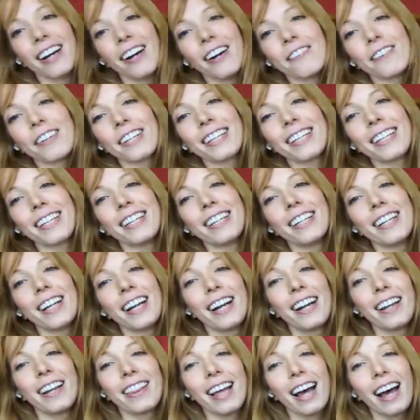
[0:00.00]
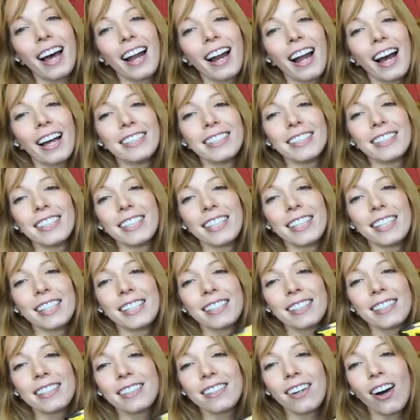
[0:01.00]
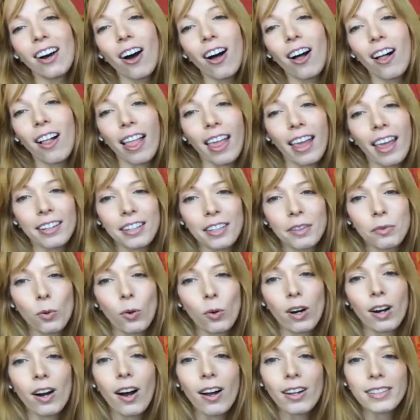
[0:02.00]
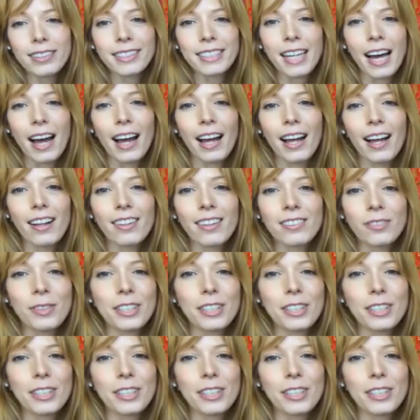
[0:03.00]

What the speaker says: over here that I did this all Andy Warhol style,